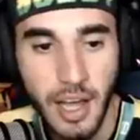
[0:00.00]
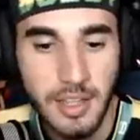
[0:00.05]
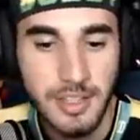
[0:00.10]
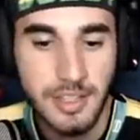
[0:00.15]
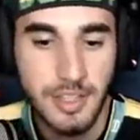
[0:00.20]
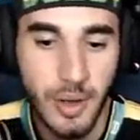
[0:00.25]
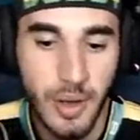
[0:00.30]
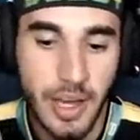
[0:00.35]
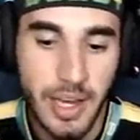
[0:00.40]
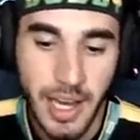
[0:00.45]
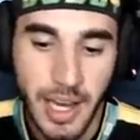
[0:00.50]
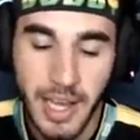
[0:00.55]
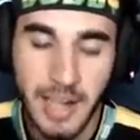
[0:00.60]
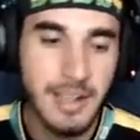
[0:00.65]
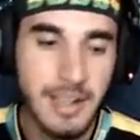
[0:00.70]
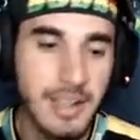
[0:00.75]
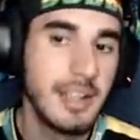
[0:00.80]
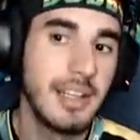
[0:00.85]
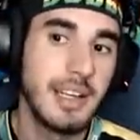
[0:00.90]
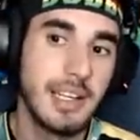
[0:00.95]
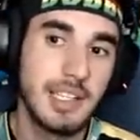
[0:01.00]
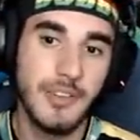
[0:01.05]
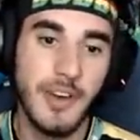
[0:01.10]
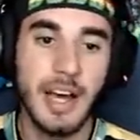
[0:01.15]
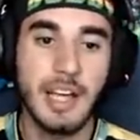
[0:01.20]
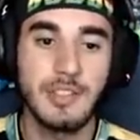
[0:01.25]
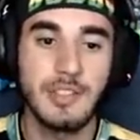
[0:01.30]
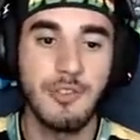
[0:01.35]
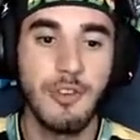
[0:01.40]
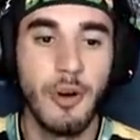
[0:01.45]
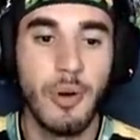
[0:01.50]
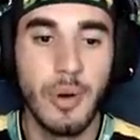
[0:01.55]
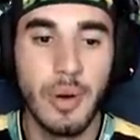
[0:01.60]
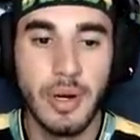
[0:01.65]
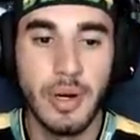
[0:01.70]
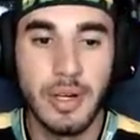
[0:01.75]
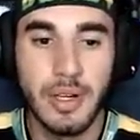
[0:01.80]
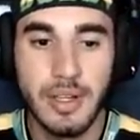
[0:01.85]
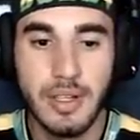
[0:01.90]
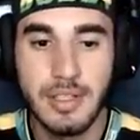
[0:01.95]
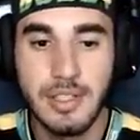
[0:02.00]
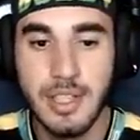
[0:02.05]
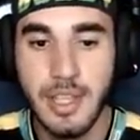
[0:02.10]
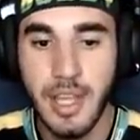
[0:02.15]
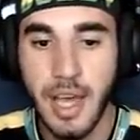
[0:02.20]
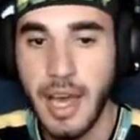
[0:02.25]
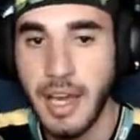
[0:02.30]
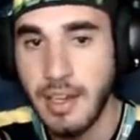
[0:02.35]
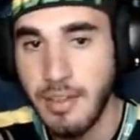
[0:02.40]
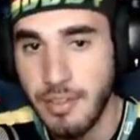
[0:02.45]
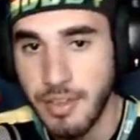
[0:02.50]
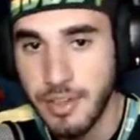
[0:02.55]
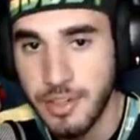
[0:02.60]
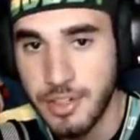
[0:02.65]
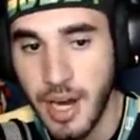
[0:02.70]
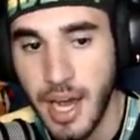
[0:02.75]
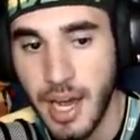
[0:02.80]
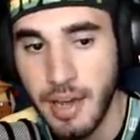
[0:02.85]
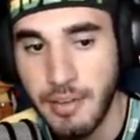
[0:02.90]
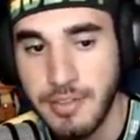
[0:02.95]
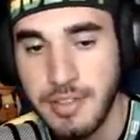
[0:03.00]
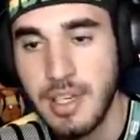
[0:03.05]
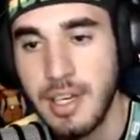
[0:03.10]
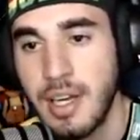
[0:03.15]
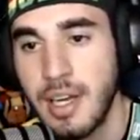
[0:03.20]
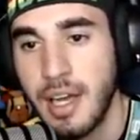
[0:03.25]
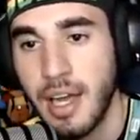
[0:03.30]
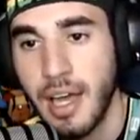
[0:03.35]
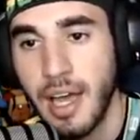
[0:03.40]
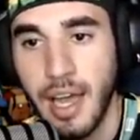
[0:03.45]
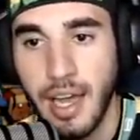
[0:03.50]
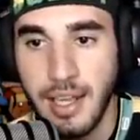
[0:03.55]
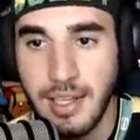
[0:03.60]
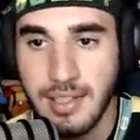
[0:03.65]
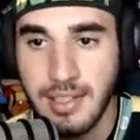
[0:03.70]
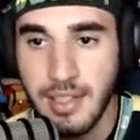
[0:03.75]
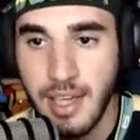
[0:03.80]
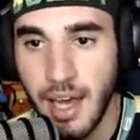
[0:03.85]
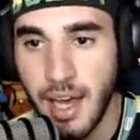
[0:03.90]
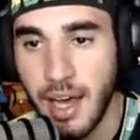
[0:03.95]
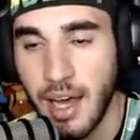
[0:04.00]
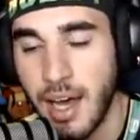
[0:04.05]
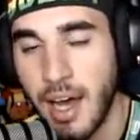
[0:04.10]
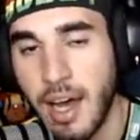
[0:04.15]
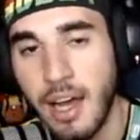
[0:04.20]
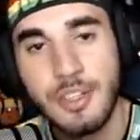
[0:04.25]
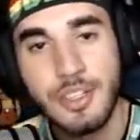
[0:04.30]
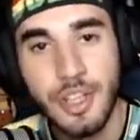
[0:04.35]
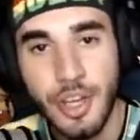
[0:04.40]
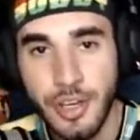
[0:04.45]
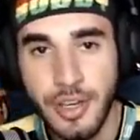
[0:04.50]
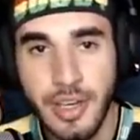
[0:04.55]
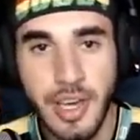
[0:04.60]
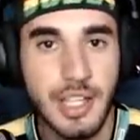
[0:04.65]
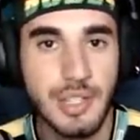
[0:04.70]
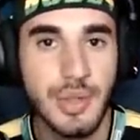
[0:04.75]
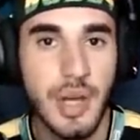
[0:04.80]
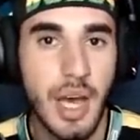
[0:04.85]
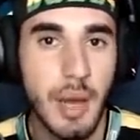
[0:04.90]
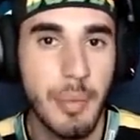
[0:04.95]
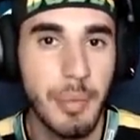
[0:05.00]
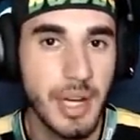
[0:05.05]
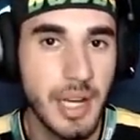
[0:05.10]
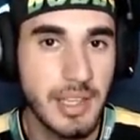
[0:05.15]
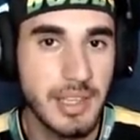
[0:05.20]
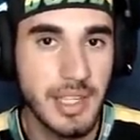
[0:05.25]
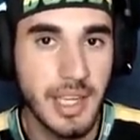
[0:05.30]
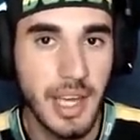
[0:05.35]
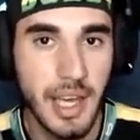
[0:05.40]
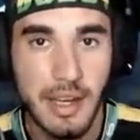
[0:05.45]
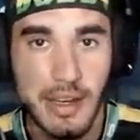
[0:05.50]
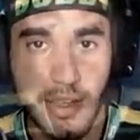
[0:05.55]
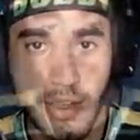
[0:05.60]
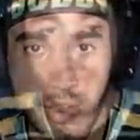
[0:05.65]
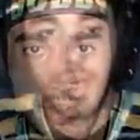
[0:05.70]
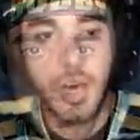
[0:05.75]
So again, let's fast forward to the end of the draft, and I'll show you guys what happened at the end.